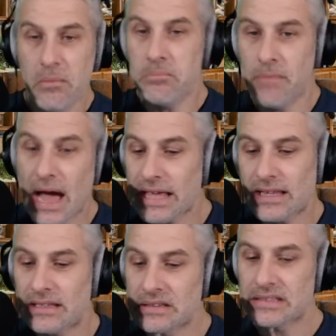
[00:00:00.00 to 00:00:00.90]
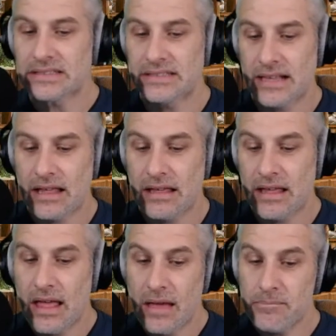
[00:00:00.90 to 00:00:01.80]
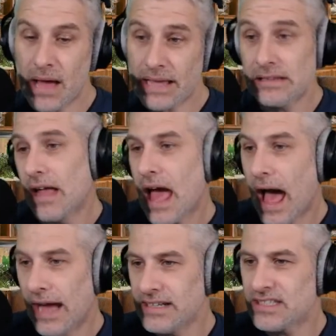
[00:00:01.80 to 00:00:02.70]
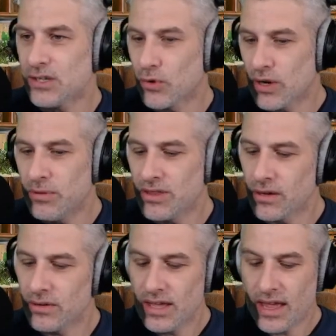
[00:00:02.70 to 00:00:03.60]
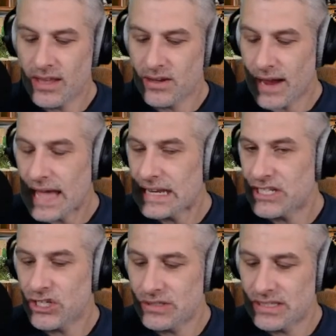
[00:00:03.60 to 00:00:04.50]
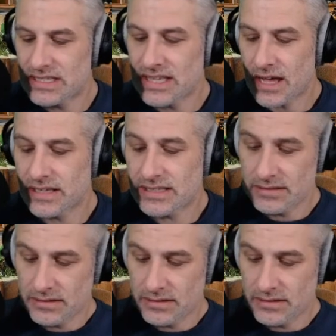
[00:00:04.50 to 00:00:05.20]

Michael, Michael, I disagree with you, and your attitude sucks.